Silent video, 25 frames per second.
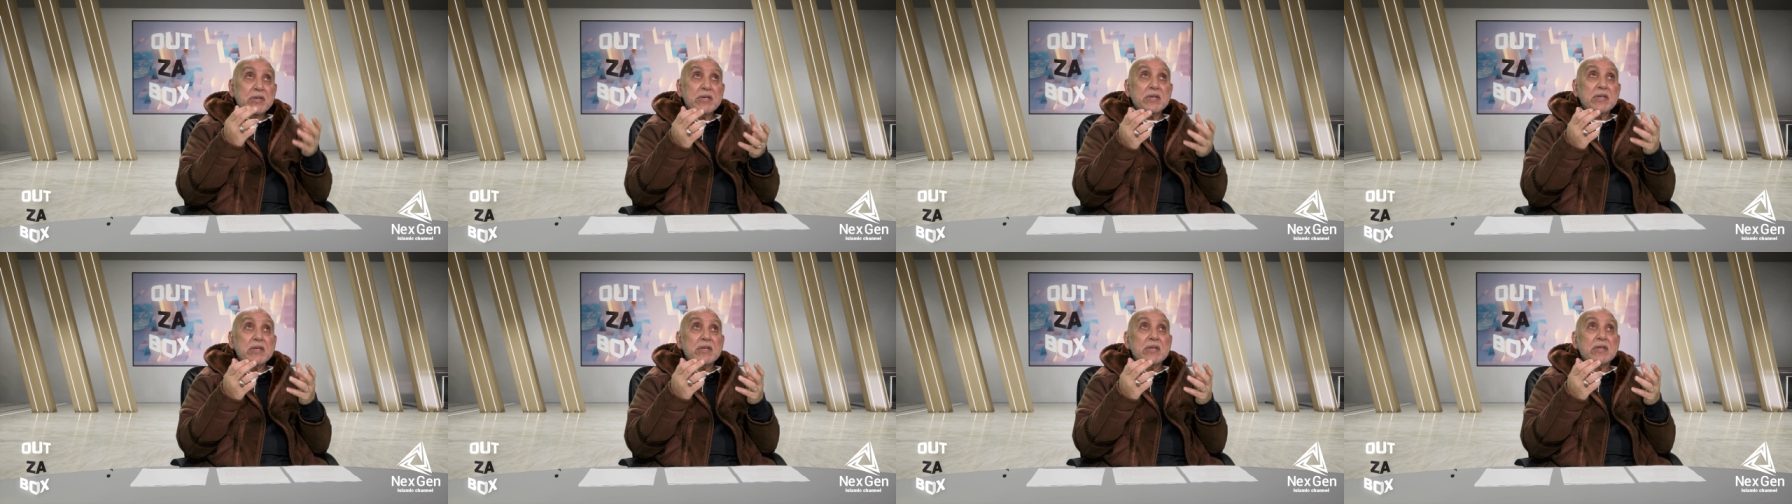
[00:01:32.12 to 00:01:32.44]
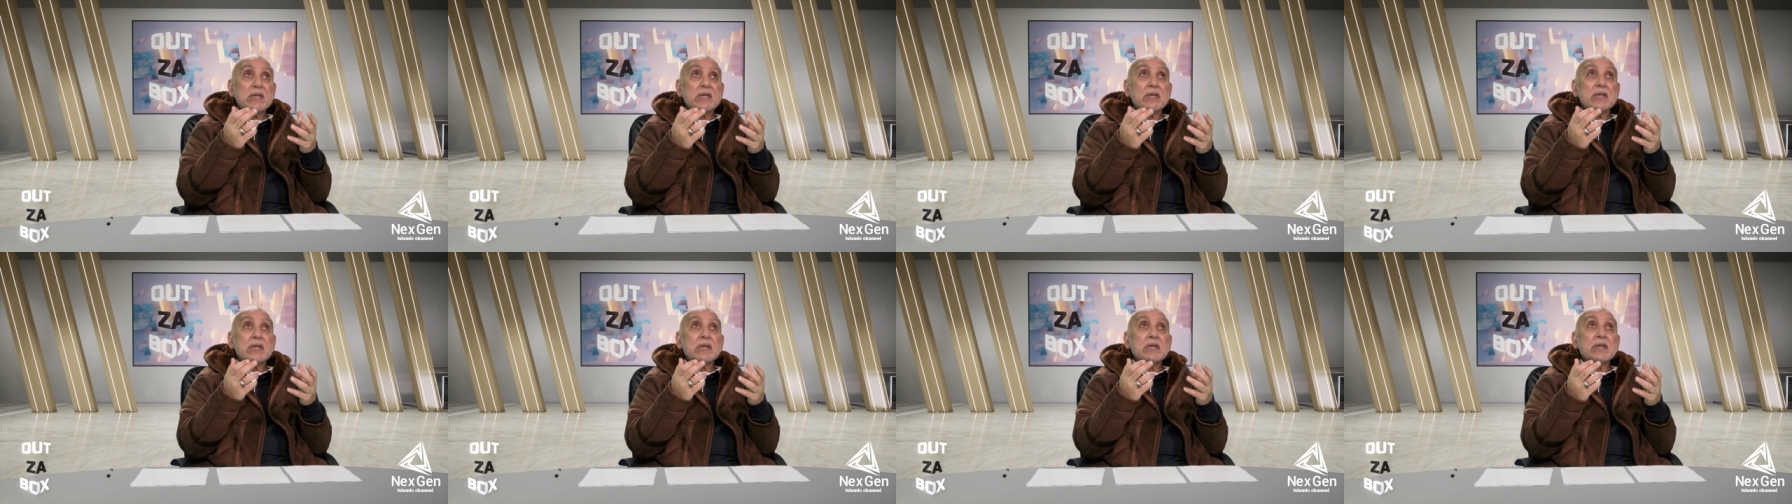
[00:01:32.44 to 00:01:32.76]

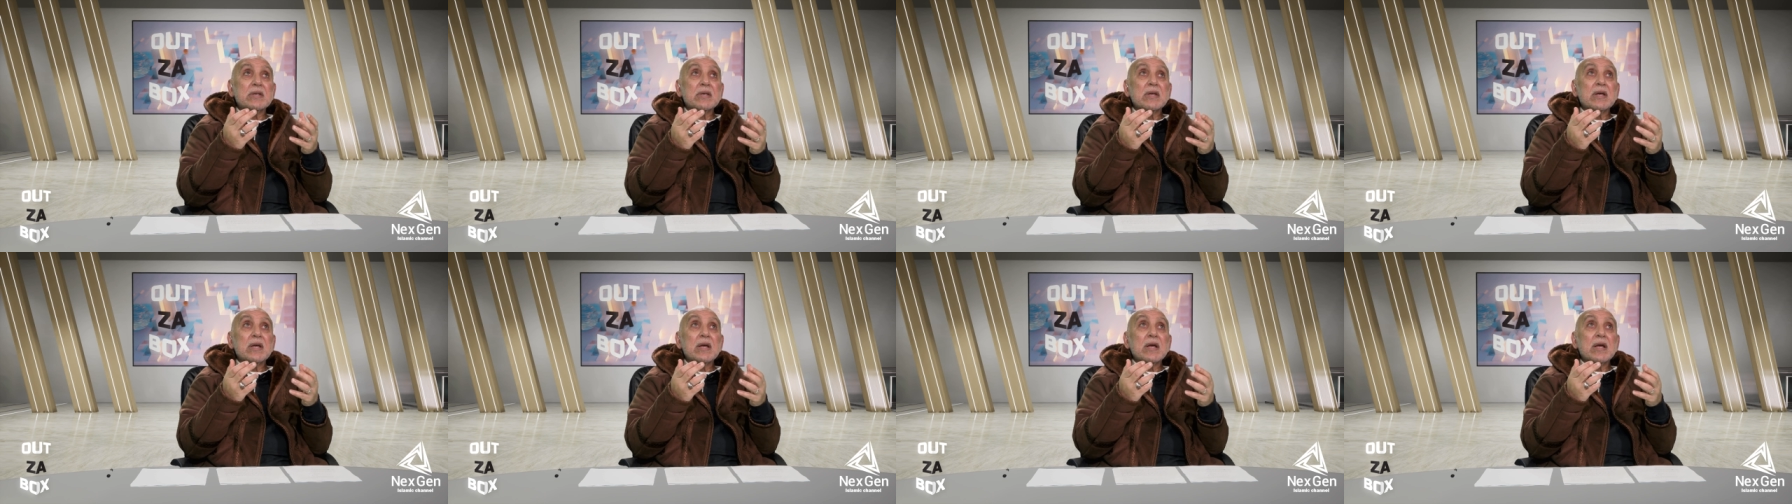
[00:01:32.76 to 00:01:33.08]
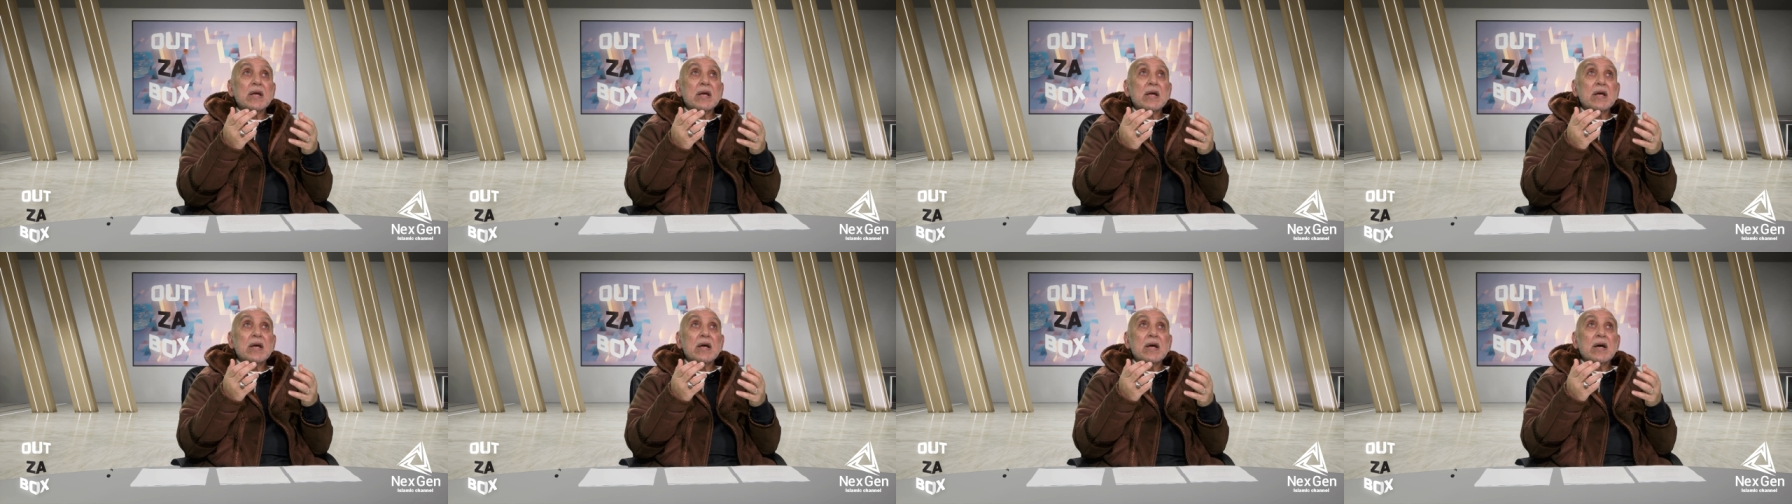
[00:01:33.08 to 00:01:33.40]
be
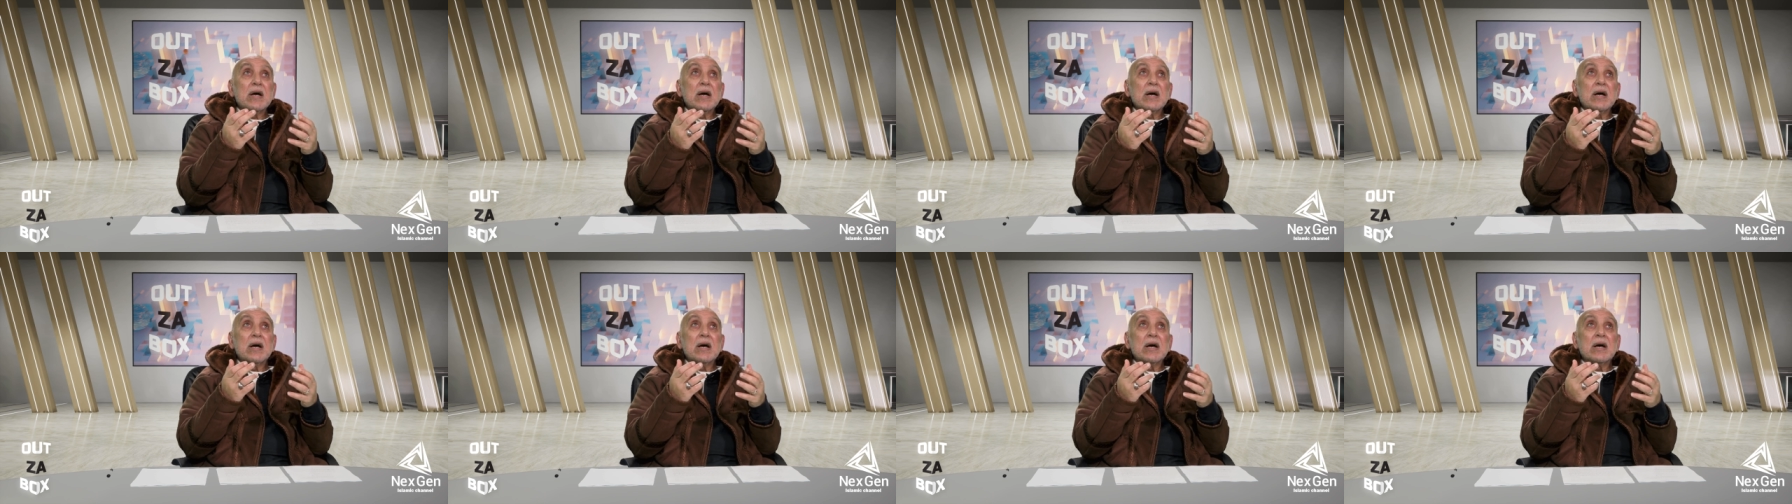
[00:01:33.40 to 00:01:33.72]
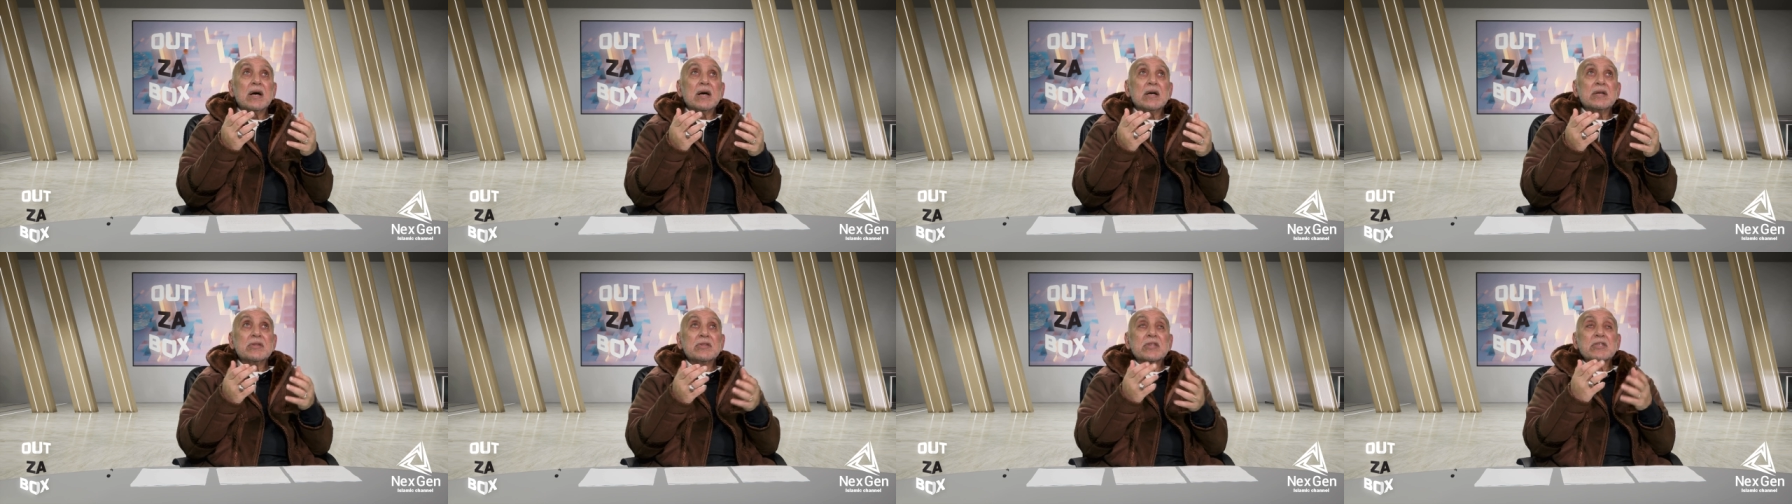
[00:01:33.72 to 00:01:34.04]

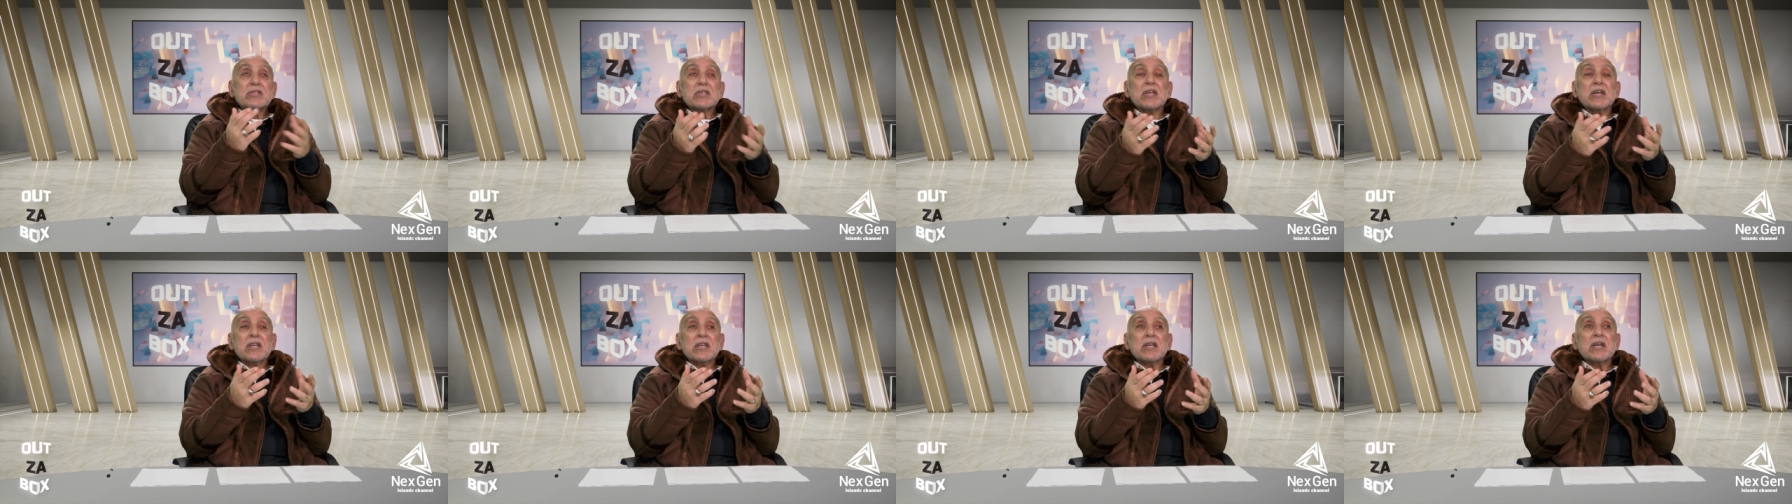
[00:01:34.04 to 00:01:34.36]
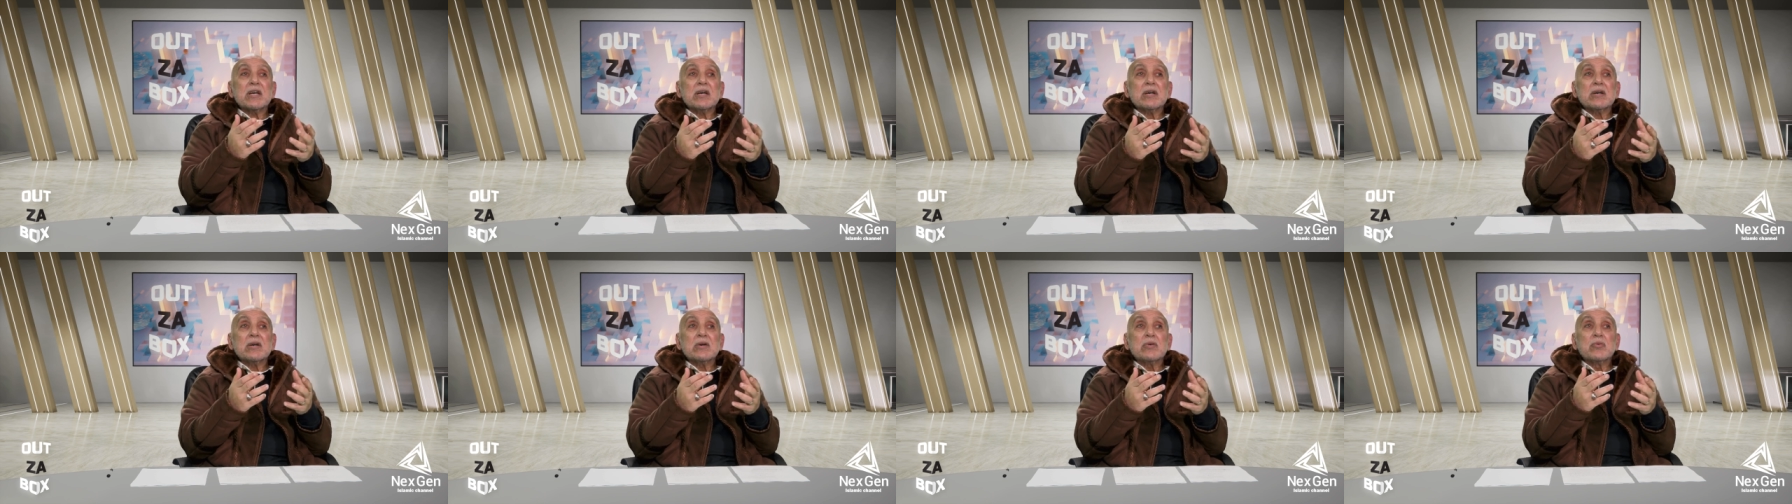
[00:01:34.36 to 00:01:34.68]
in this
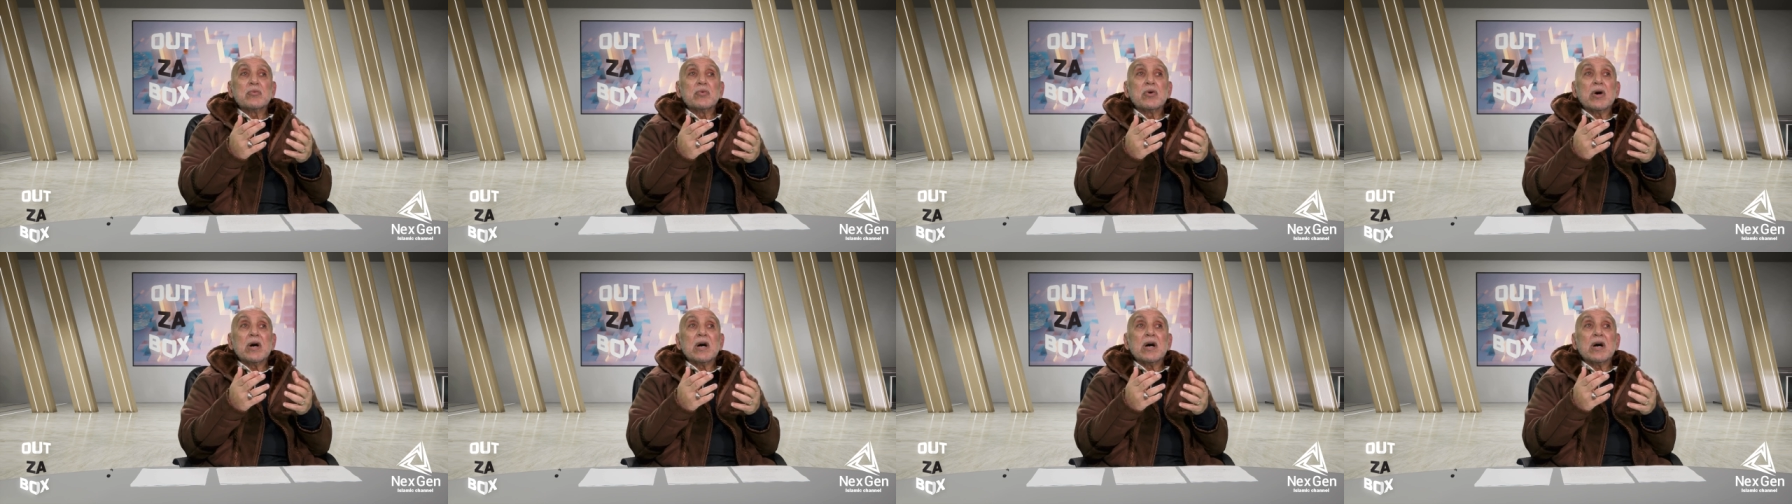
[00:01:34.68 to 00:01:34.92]
area